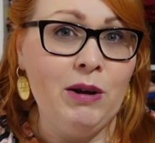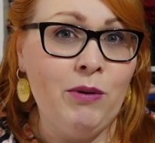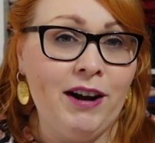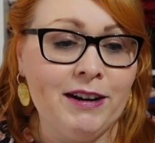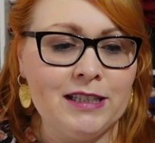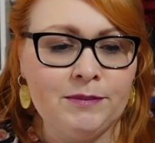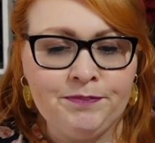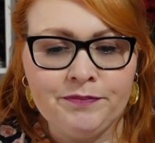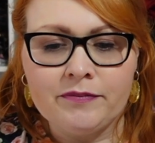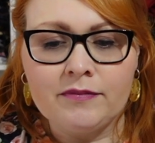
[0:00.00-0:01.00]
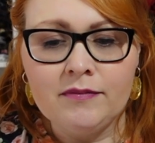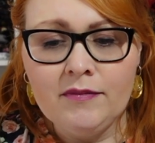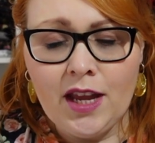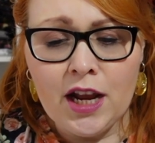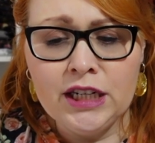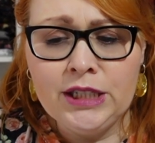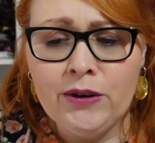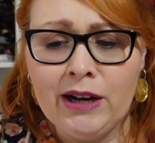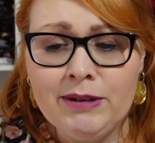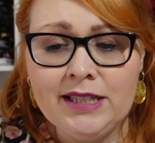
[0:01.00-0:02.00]
works. So
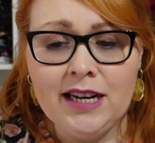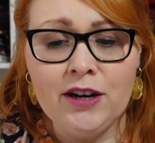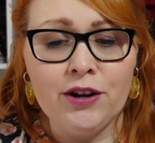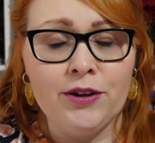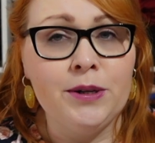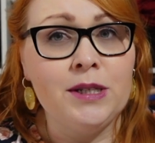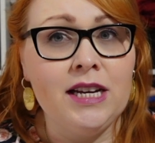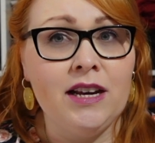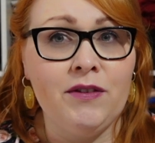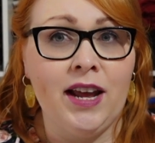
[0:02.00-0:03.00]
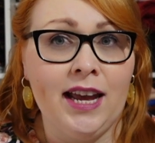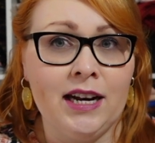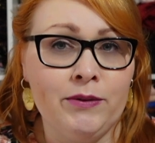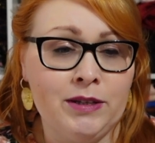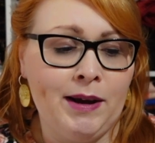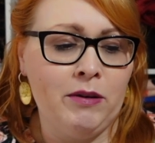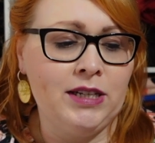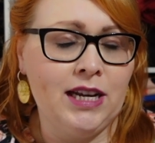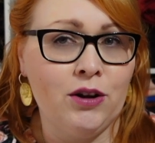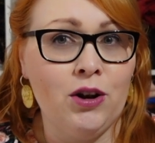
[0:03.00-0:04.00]
I was sitting on Thursday evening and it was about
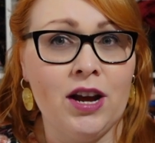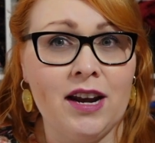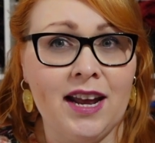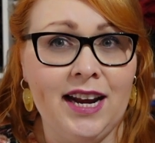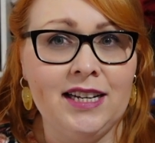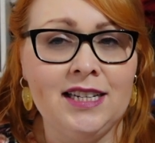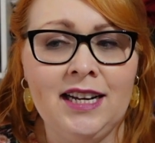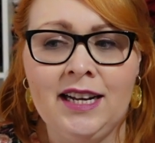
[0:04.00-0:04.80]
10 o'clock at night,